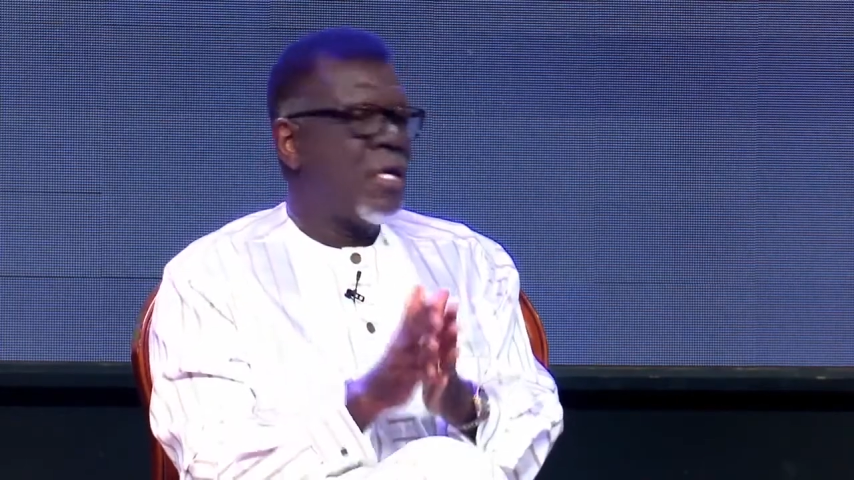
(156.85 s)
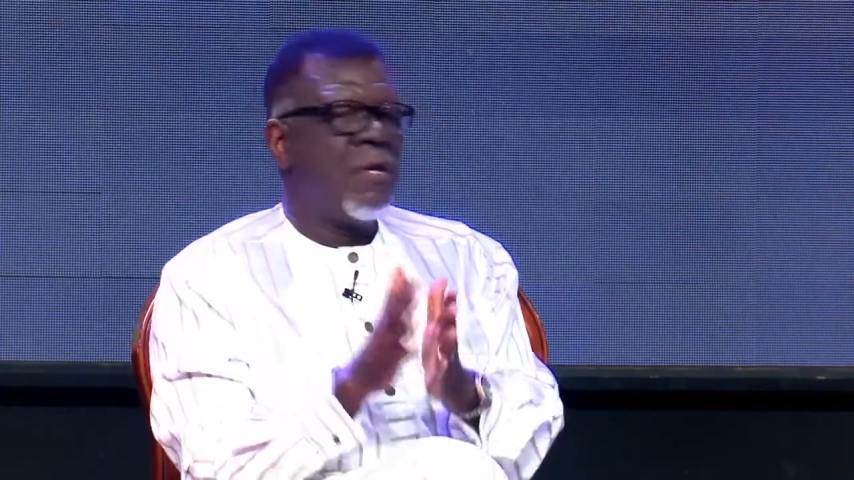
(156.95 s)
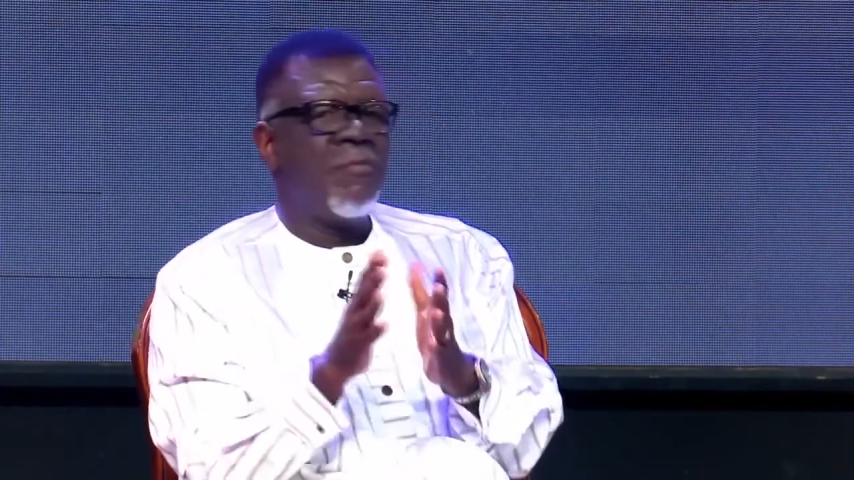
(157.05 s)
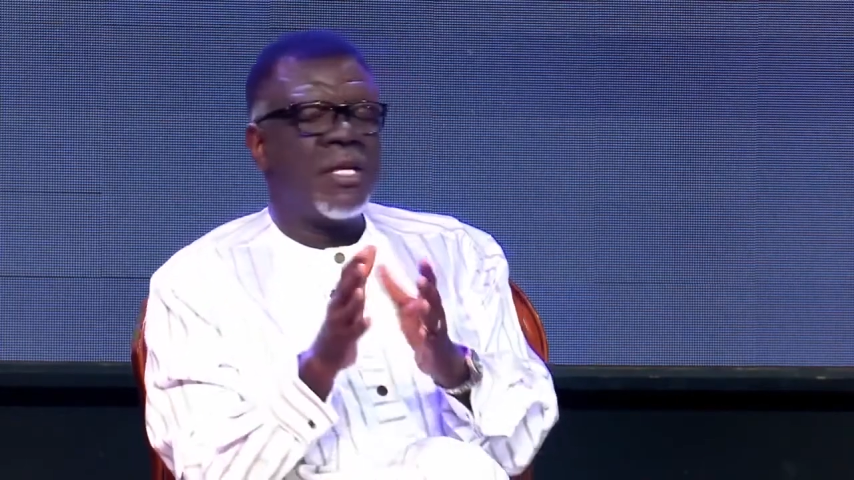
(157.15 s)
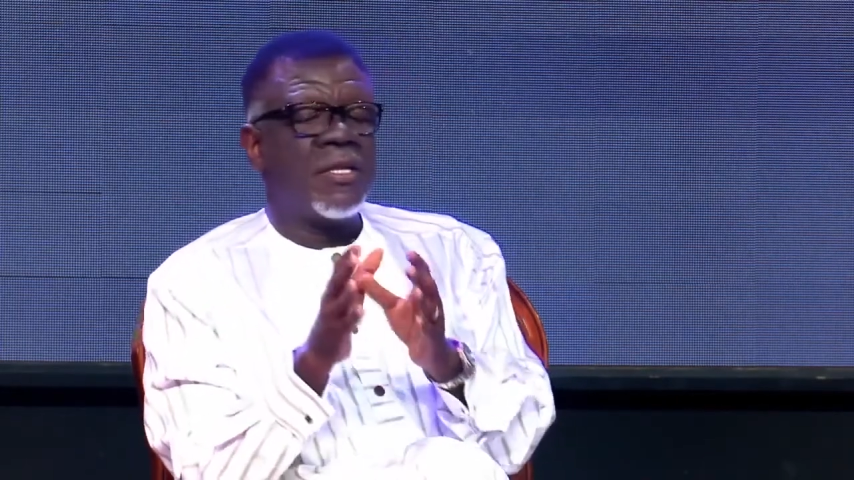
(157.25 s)

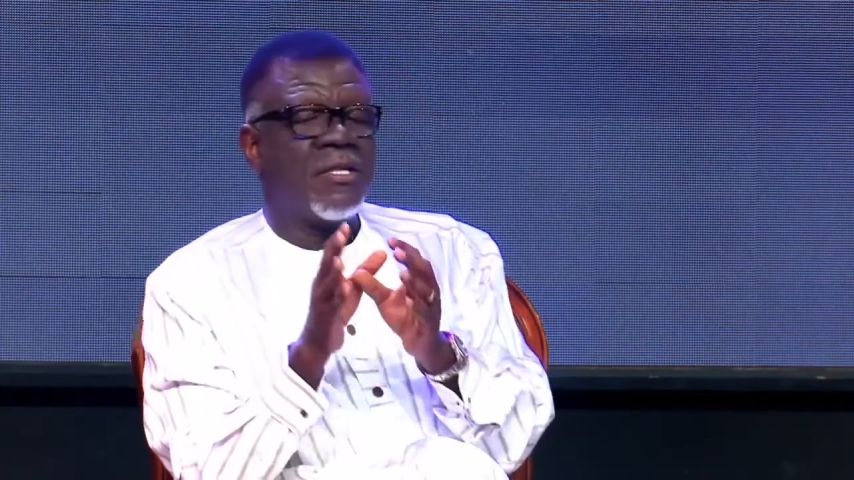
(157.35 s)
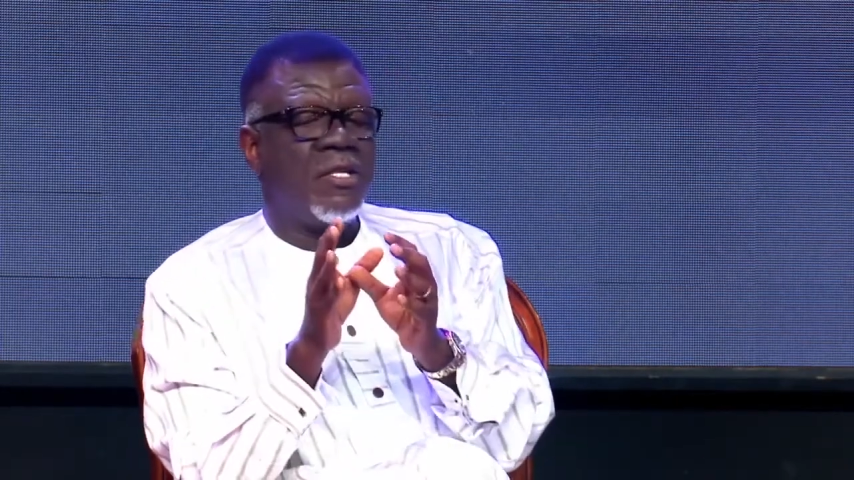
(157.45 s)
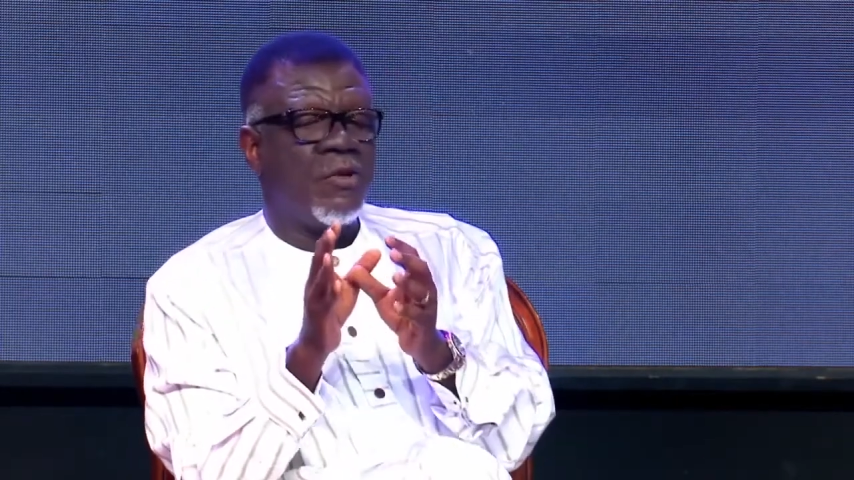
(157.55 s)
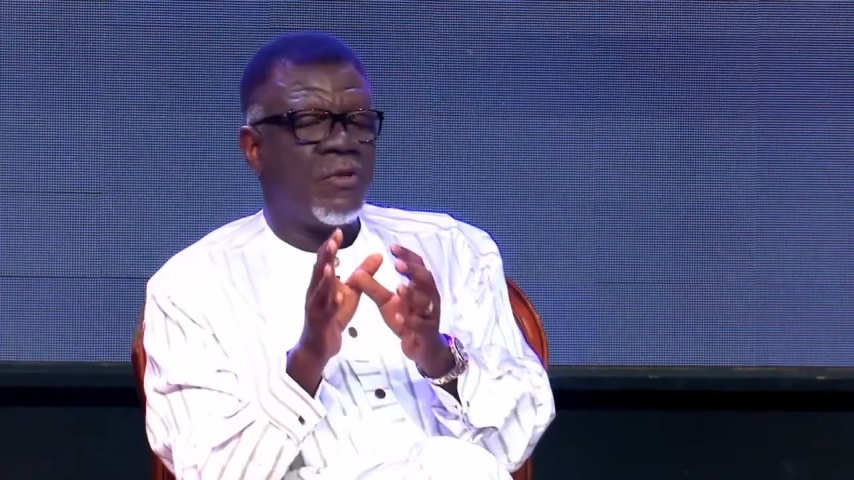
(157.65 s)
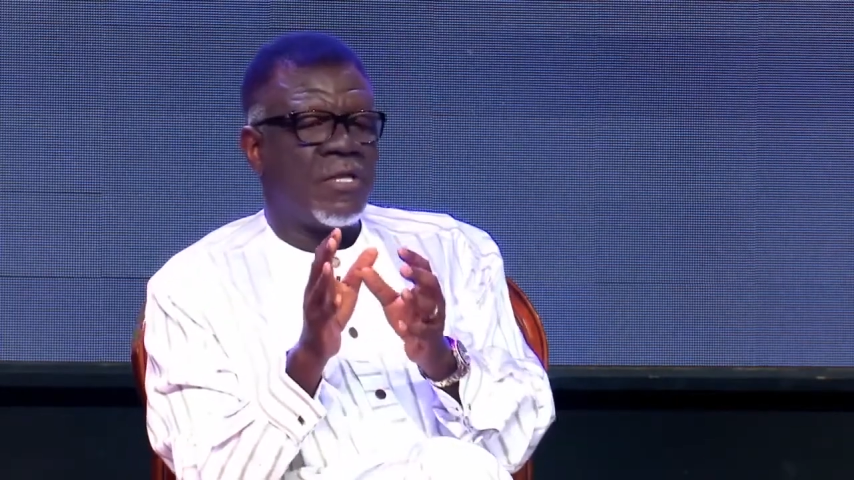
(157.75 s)
Because, you know,
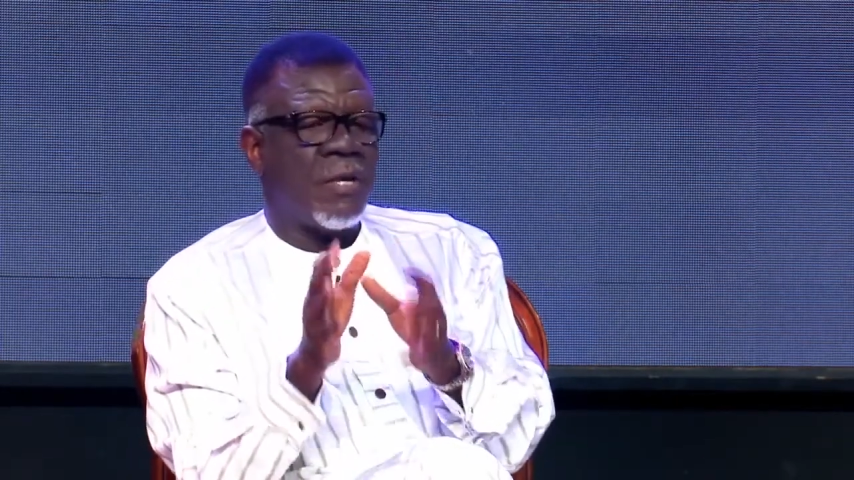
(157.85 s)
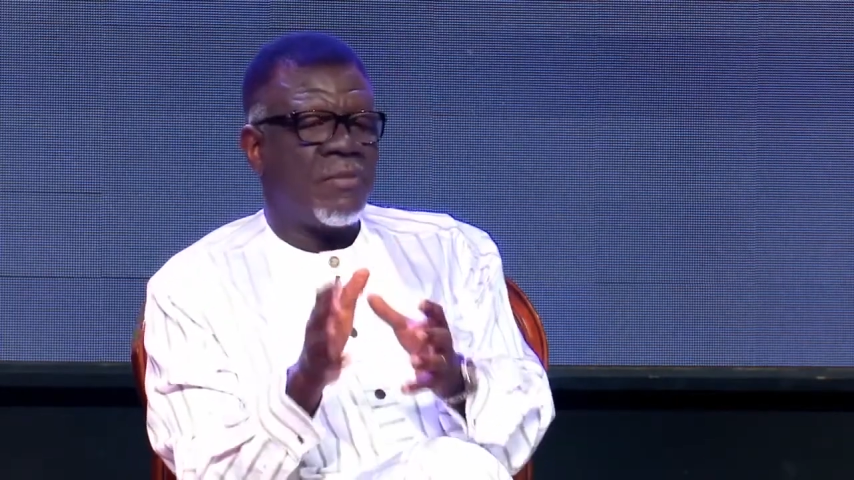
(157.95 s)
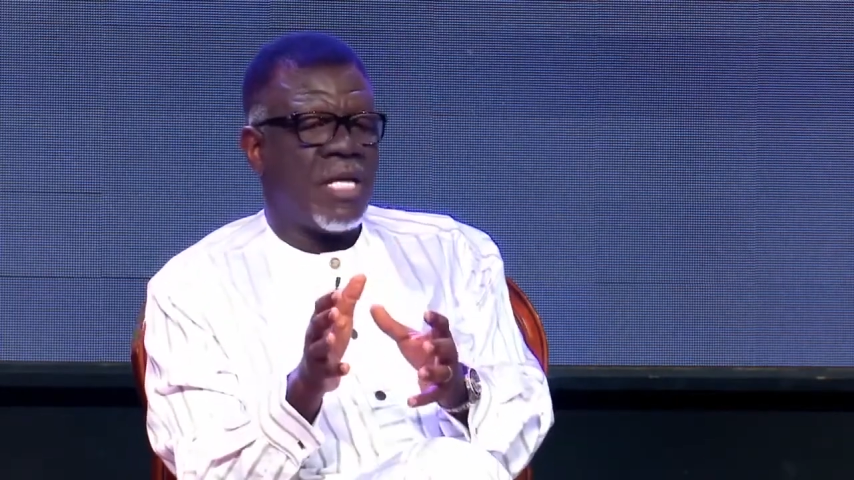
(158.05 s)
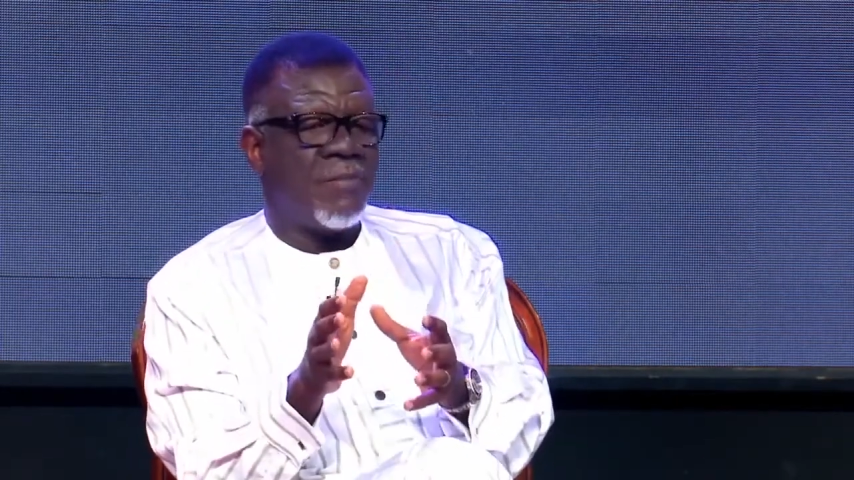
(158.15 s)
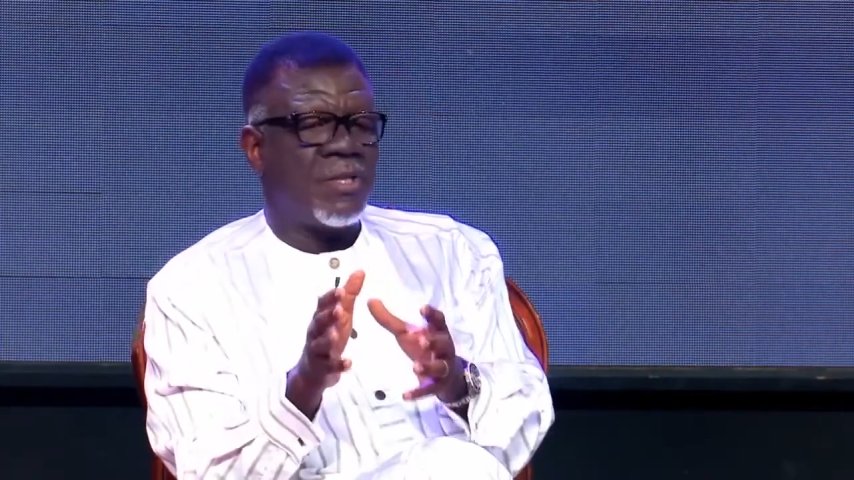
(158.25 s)

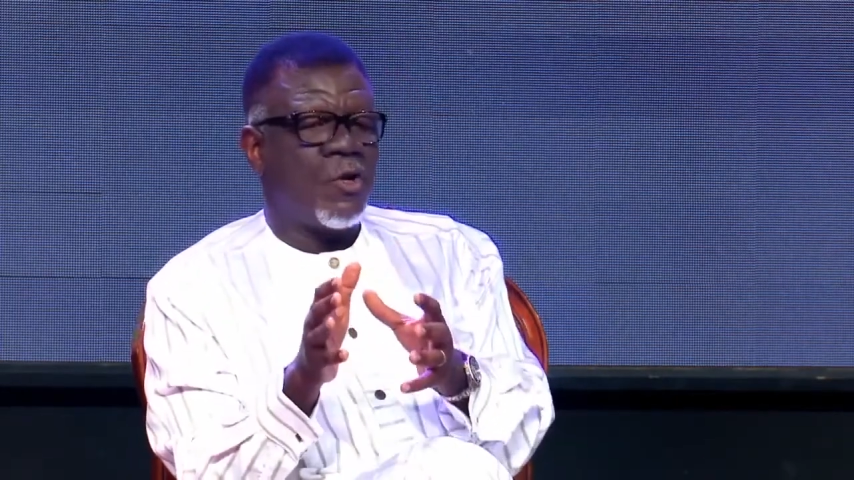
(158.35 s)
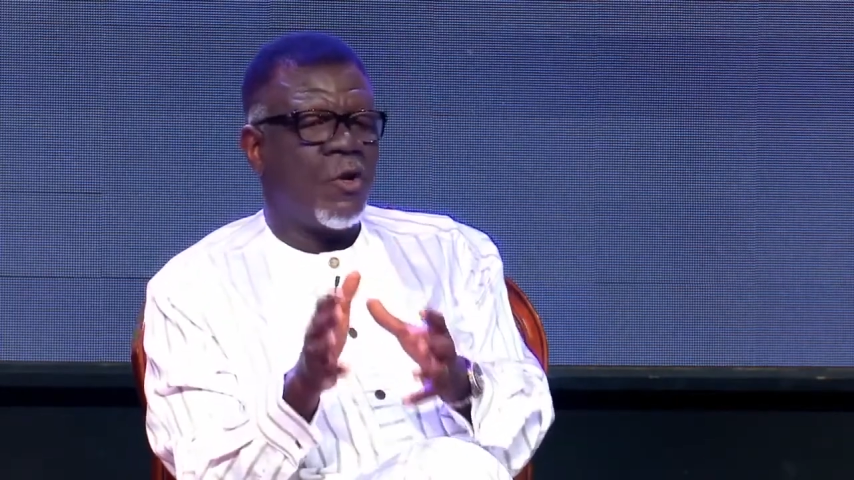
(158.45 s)
sometimes God